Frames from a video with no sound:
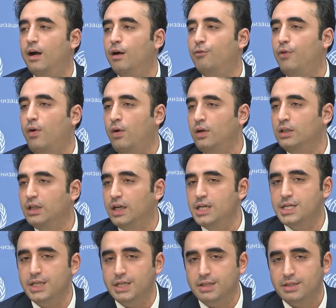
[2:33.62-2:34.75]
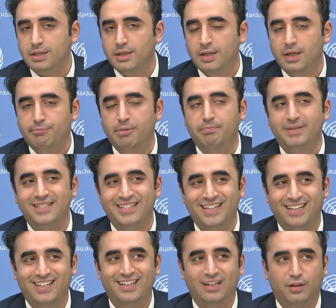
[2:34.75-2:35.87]
for all countries, but
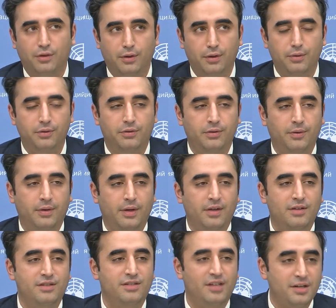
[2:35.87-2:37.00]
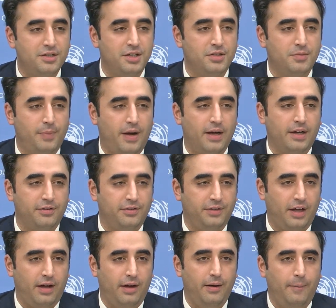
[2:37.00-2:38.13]
particularly those such as
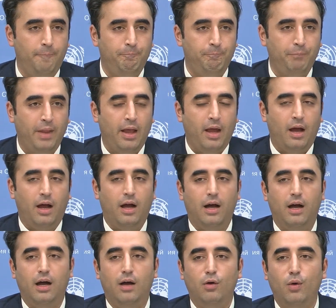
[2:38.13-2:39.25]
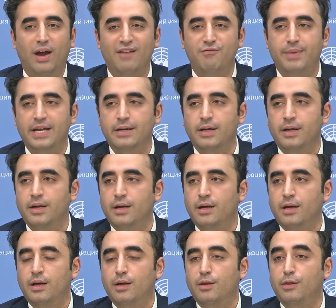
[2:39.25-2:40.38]
Pakistan, who have been
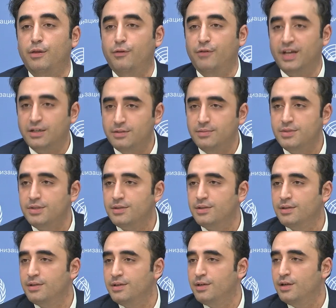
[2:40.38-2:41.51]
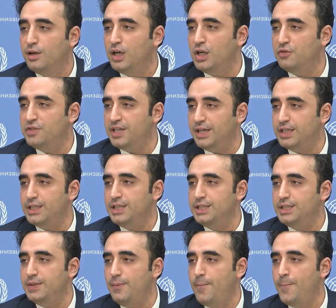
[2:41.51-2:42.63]
the victims of
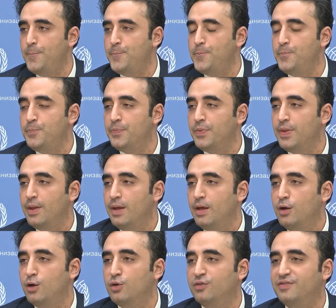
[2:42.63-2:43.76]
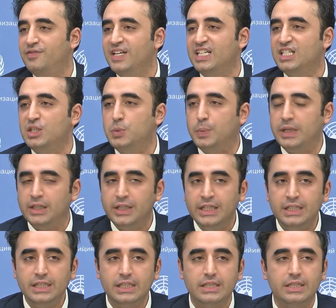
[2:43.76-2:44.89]
terrorism, who've
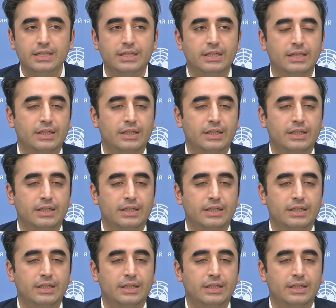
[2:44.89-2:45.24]
experienced